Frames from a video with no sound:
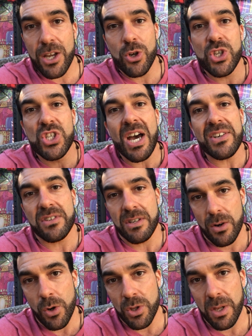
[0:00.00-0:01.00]
You're just in
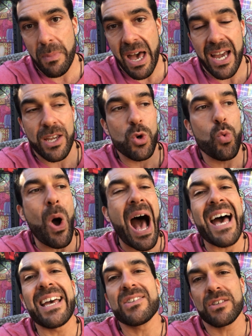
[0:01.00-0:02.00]
your holding back. You're
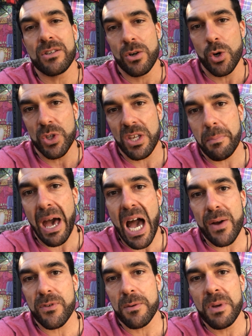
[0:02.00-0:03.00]
wise in your holding
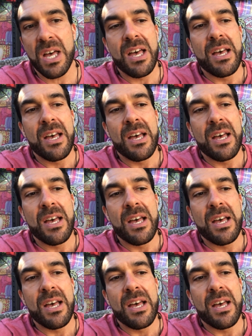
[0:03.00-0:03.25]
back from